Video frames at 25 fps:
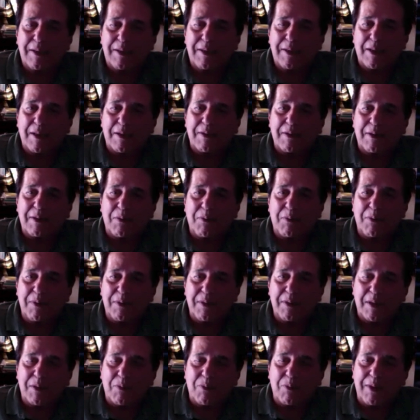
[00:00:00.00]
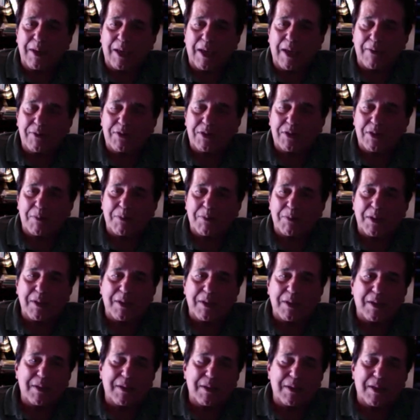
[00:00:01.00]
that we have
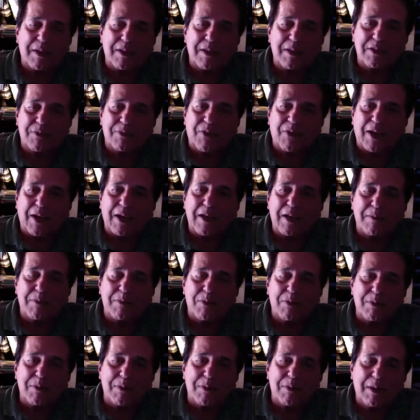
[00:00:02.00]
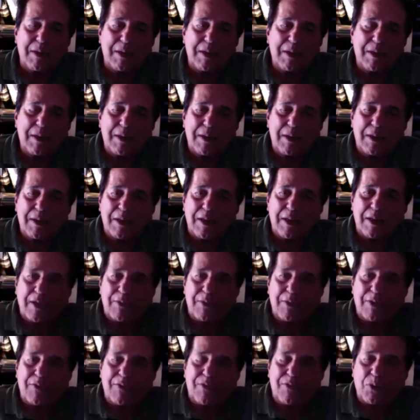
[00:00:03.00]
something that is valuable
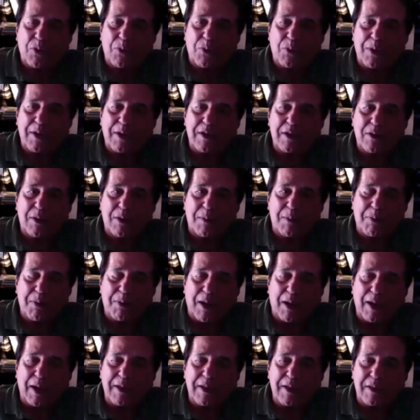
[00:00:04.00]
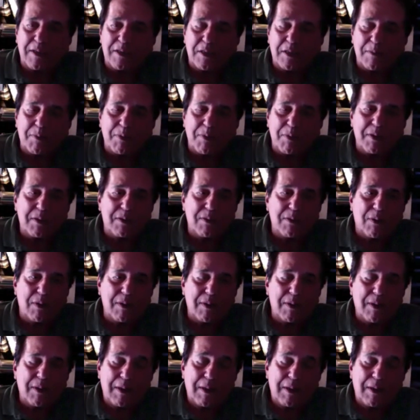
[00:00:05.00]
if you're willing to apply discipline to it.